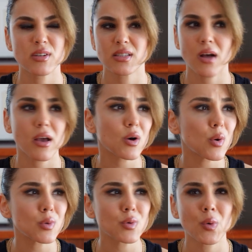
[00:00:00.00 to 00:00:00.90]

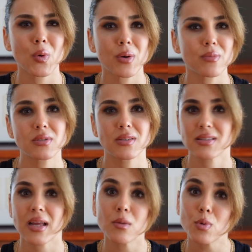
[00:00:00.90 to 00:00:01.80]
recycled or
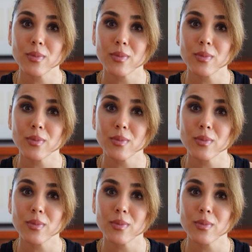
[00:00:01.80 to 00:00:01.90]
sustainable